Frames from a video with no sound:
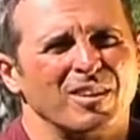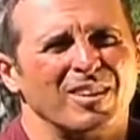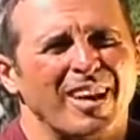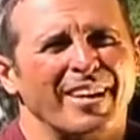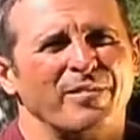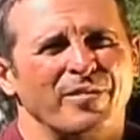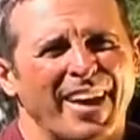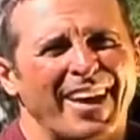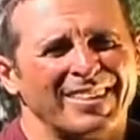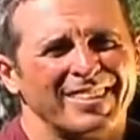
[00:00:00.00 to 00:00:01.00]
a lot of
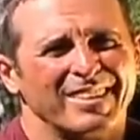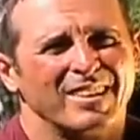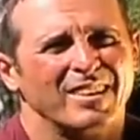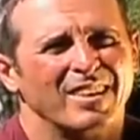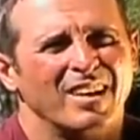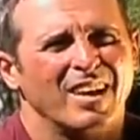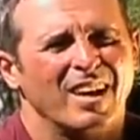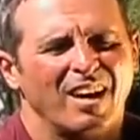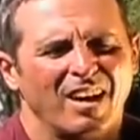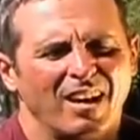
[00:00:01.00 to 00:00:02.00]
fat.
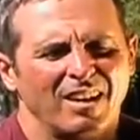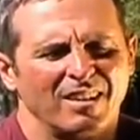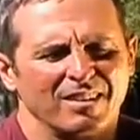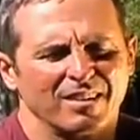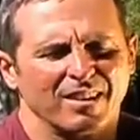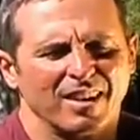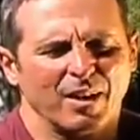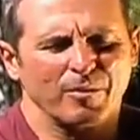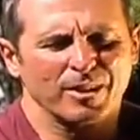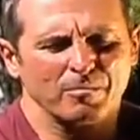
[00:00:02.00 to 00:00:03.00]
I went